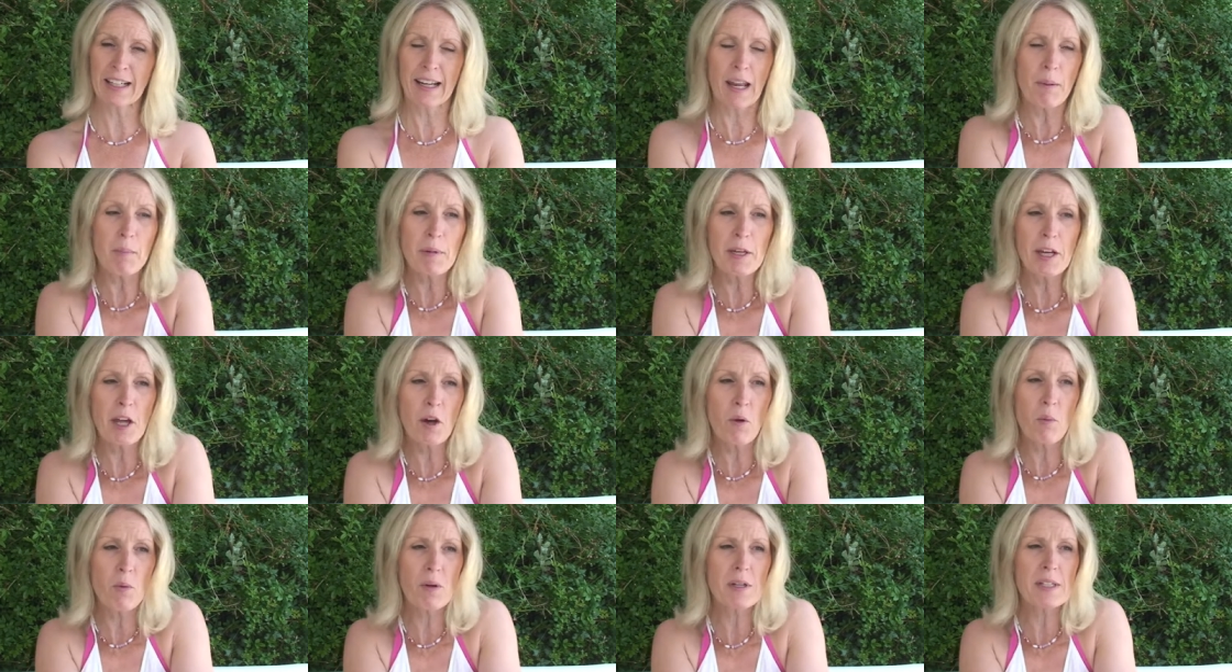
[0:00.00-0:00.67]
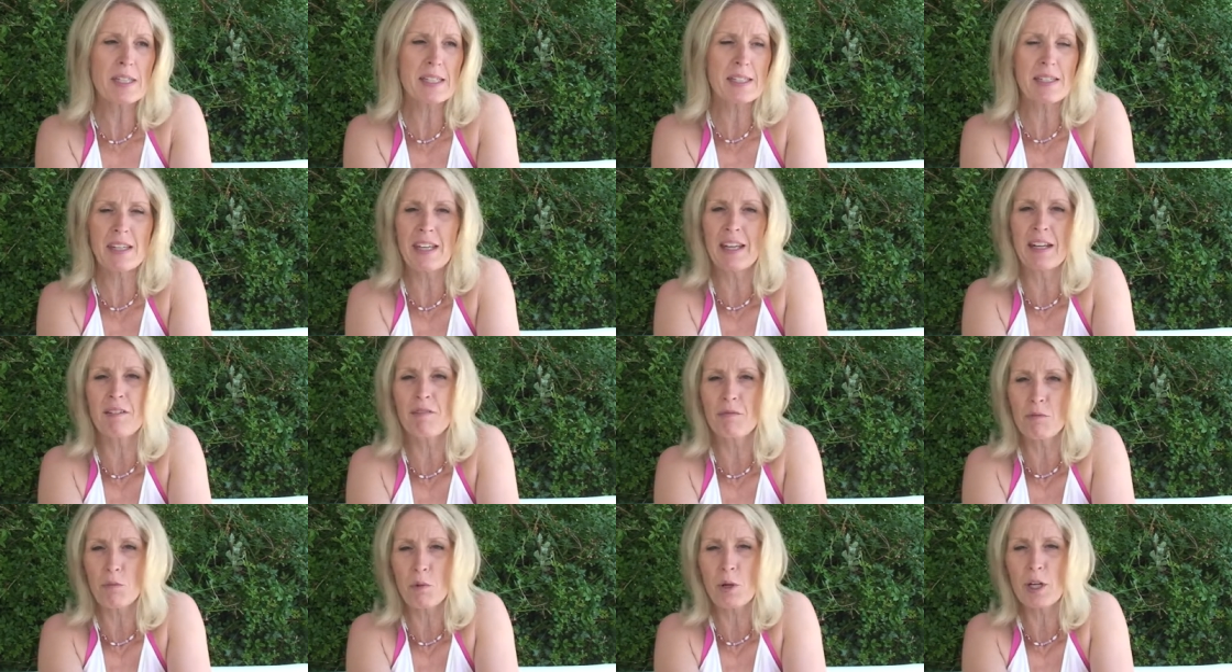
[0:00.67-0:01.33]
Let me know what
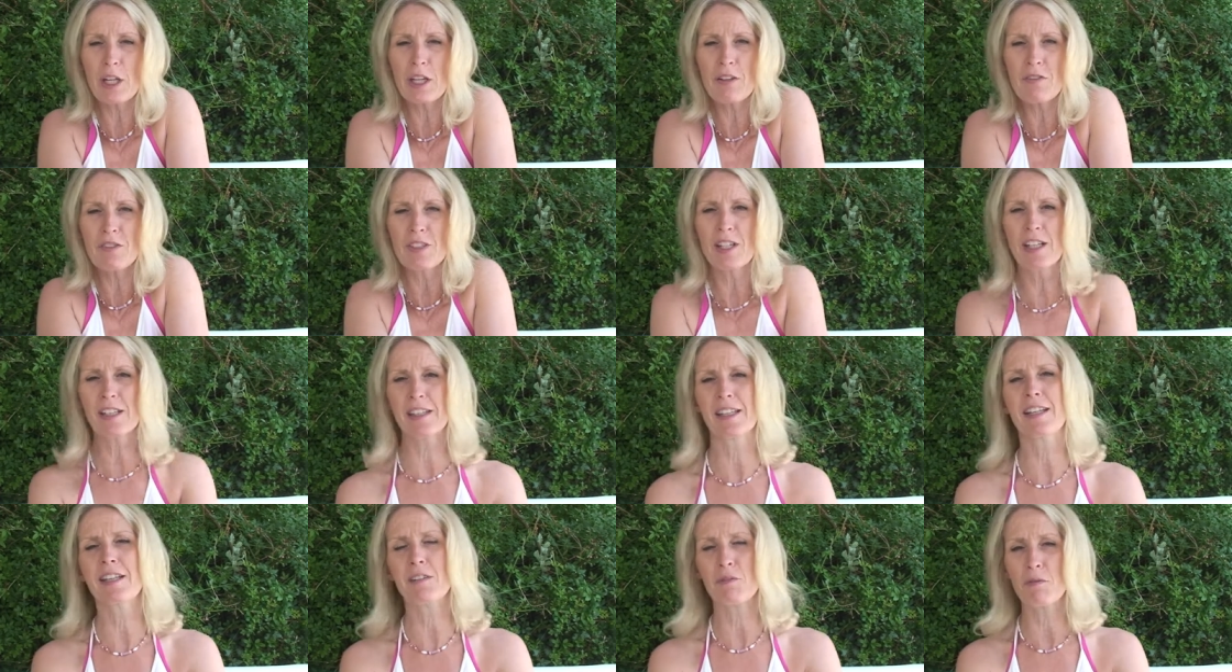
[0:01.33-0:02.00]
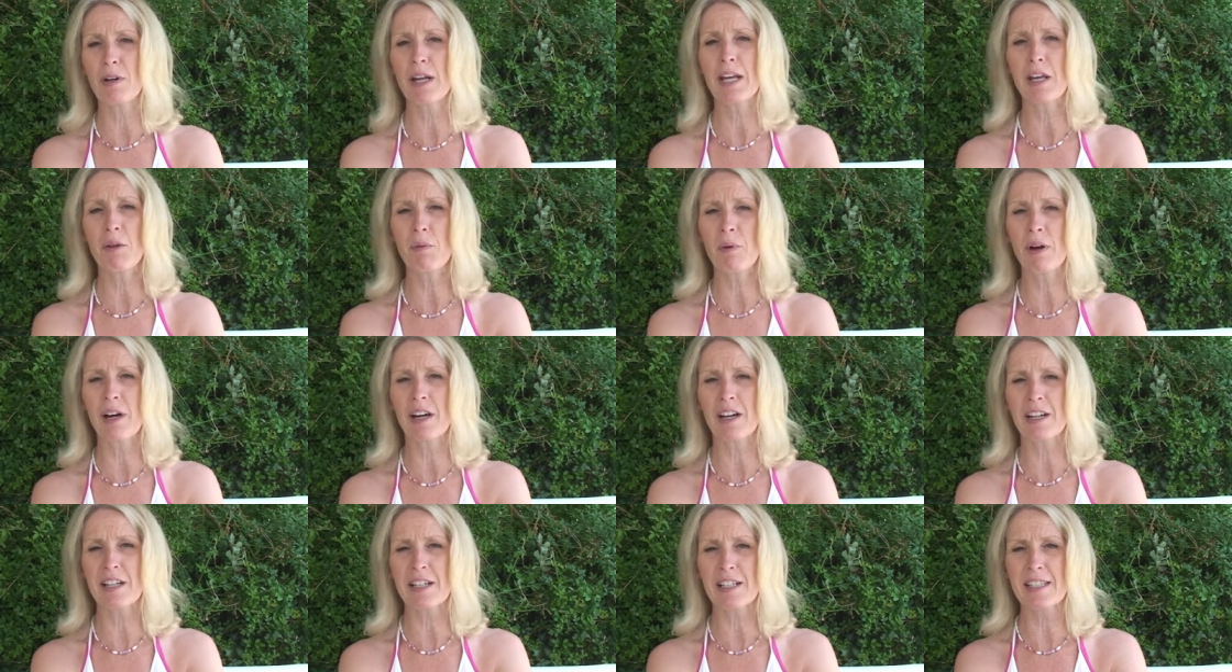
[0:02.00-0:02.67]
you've done that really
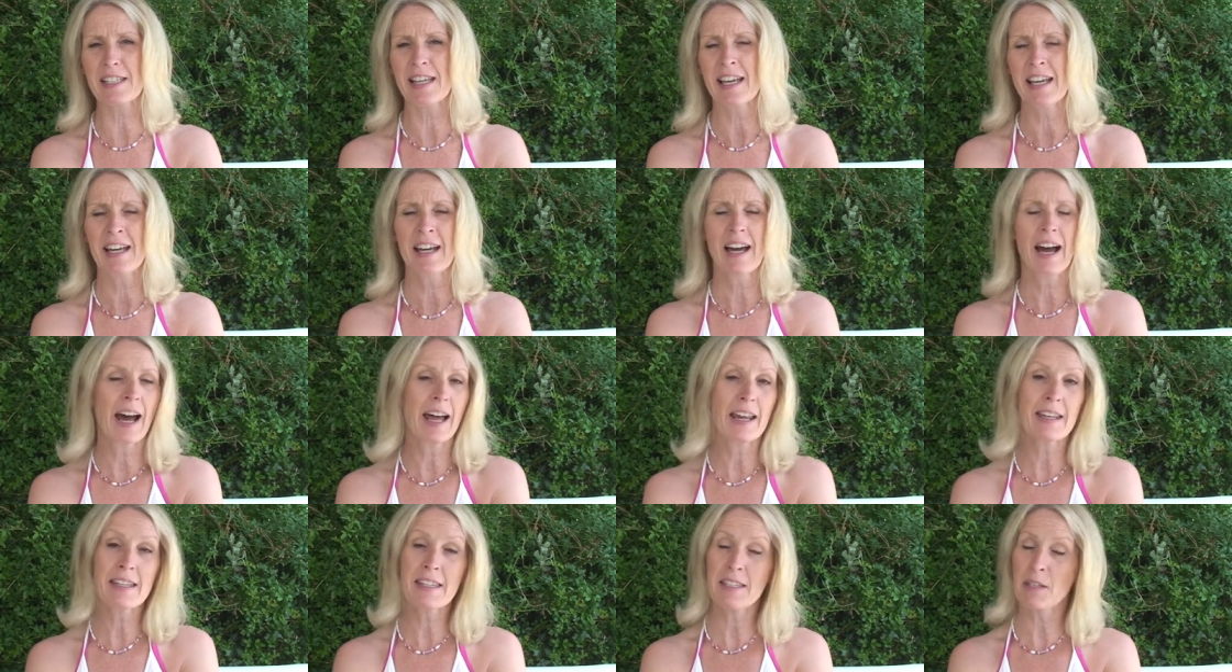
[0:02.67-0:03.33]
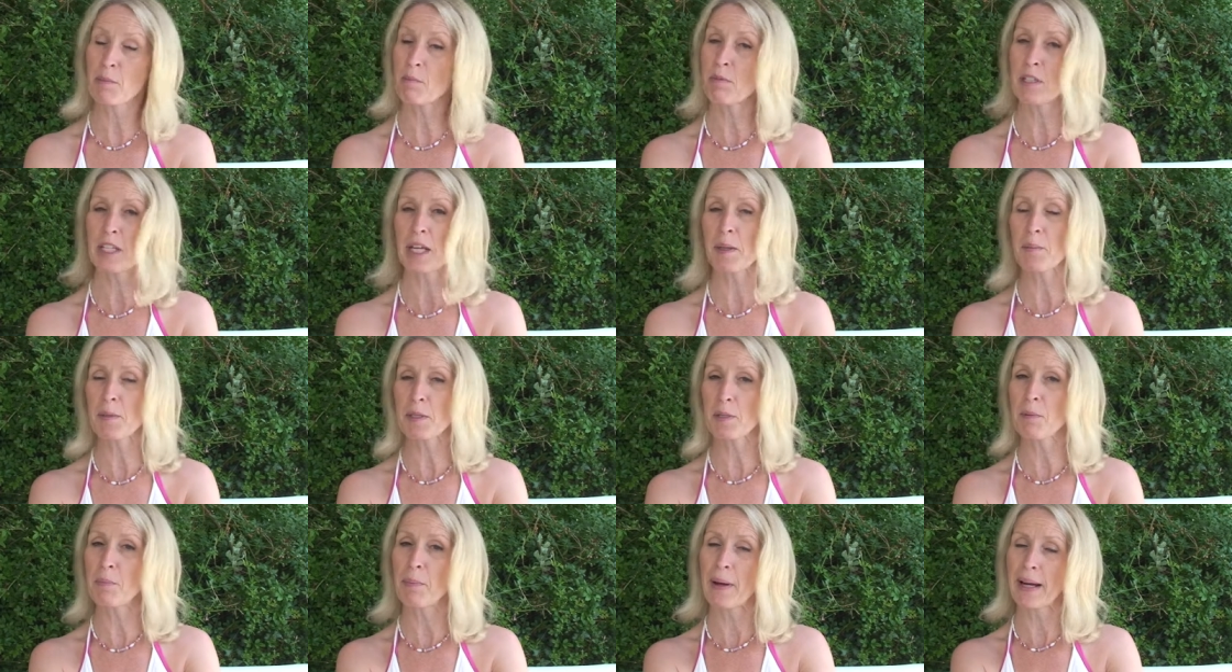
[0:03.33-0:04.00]
works, and some
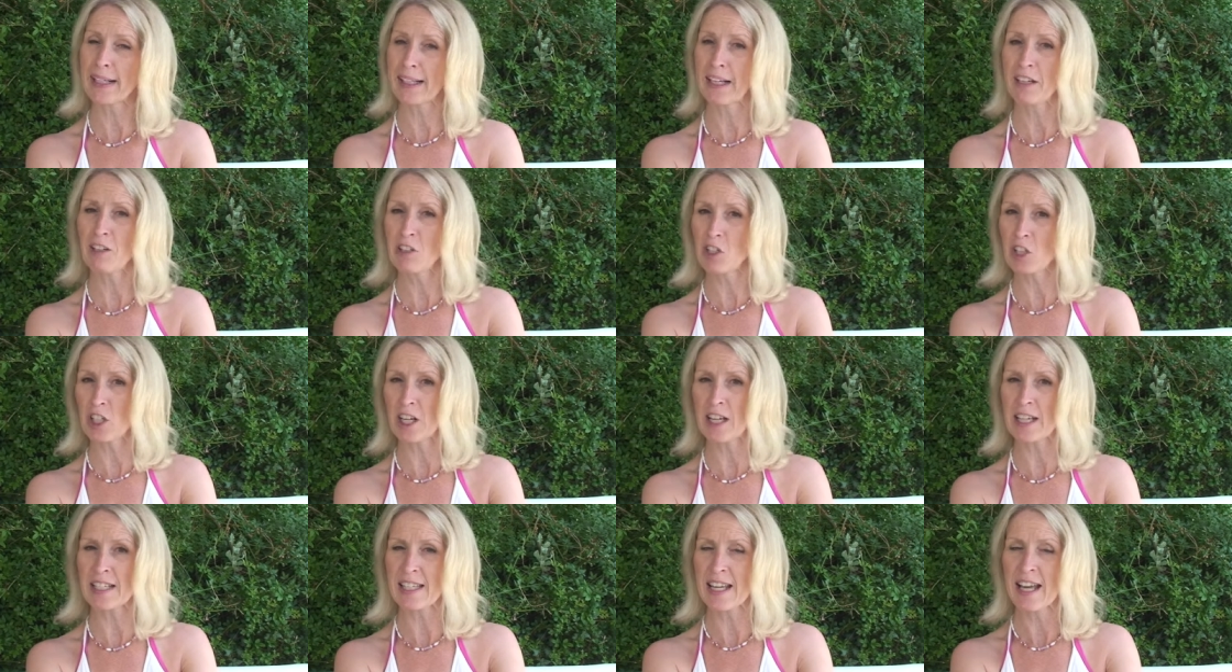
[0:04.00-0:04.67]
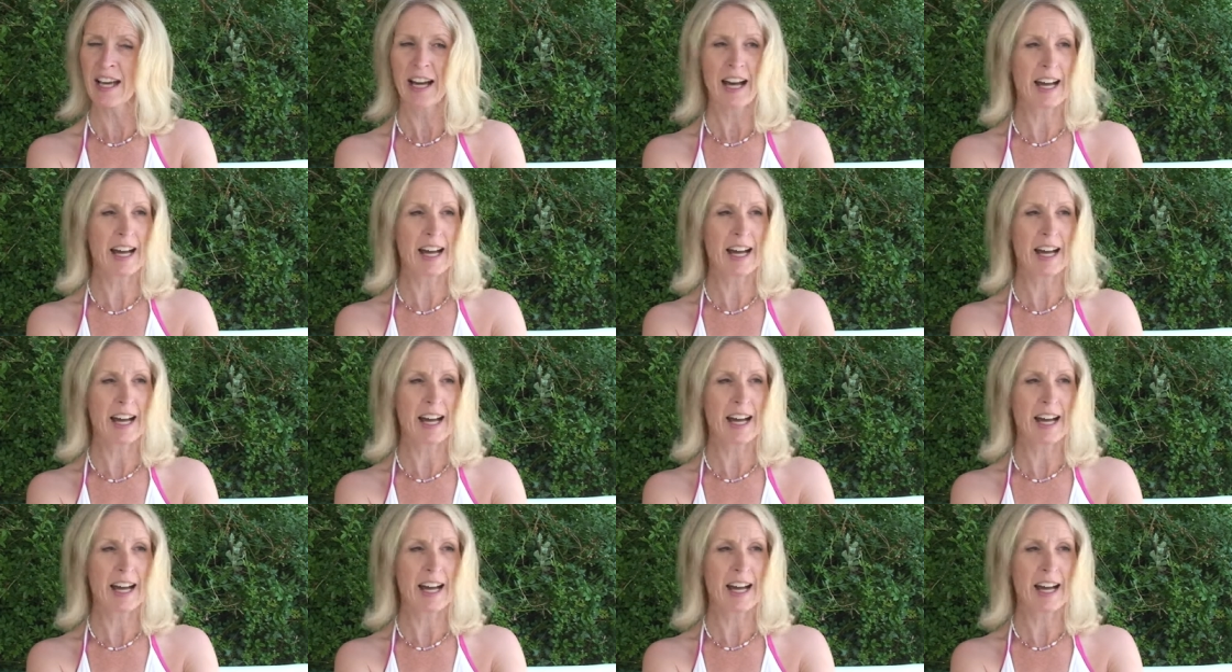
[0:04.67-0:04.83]
tips on packed lunches.